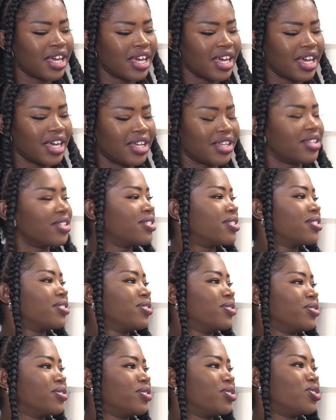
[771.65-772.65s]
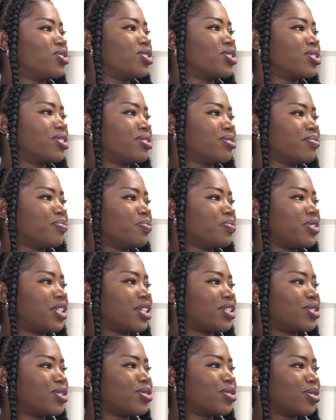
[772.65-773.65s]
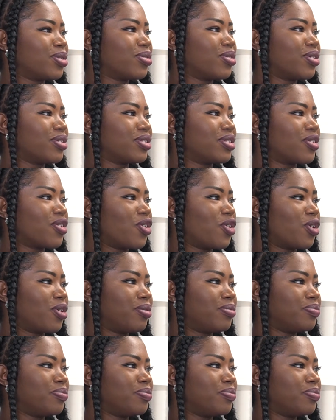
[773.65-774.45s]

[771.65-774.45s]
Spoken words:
and it's just takes you too long to go home.